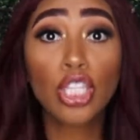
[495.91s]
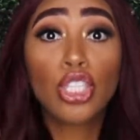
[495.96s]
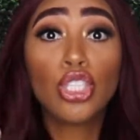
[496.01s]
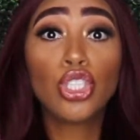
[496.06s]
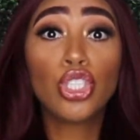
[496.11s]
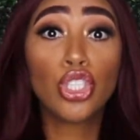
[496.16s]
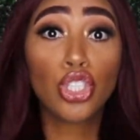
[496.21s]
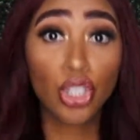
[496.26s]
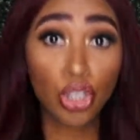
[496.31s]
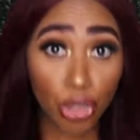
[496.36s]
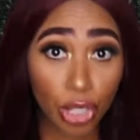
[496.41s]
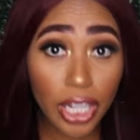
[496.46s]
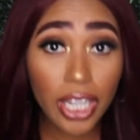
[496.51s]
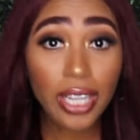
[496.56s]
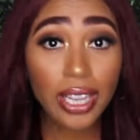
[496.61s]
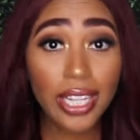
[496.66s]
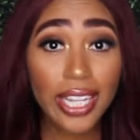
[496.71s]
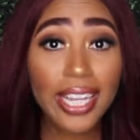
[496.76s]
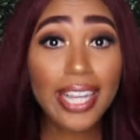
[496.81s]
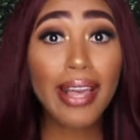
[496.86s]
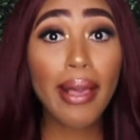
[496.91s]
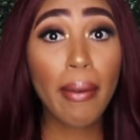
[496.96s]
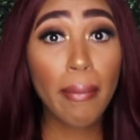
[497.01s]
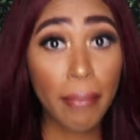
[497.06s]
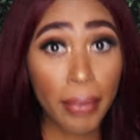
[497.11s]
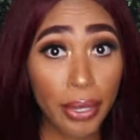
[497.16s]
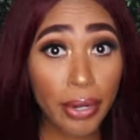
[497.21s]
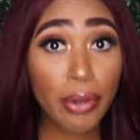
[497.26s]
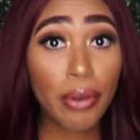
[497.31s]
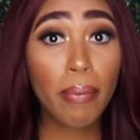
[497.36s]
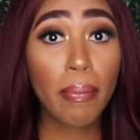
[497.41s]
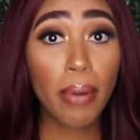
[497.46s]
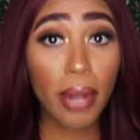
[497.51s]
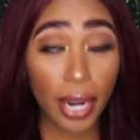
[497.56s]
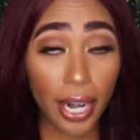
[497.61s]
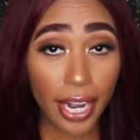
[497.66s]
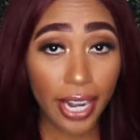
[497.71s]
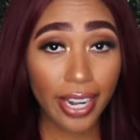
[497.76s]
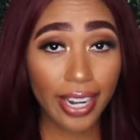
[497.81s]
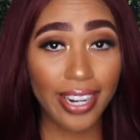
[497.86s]
strictly a middle
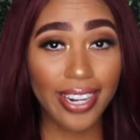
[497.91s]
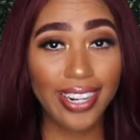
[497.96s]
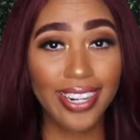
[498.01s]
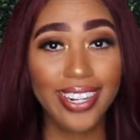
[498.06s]
part.